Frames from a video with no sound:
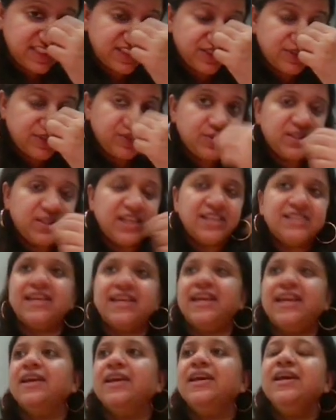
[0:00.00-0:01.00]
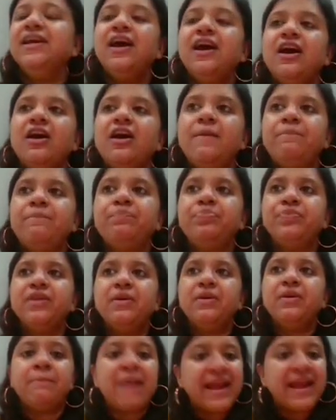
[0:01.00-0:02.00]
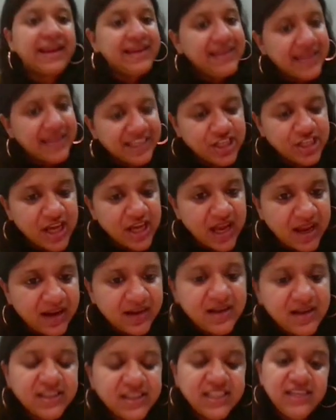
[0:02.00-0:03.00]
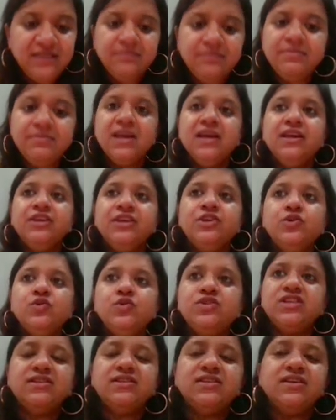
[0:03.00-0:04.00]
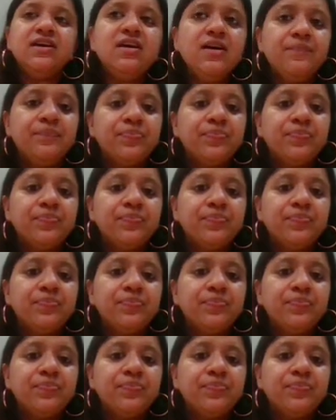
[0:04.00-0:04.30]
So today, say my HR team uses a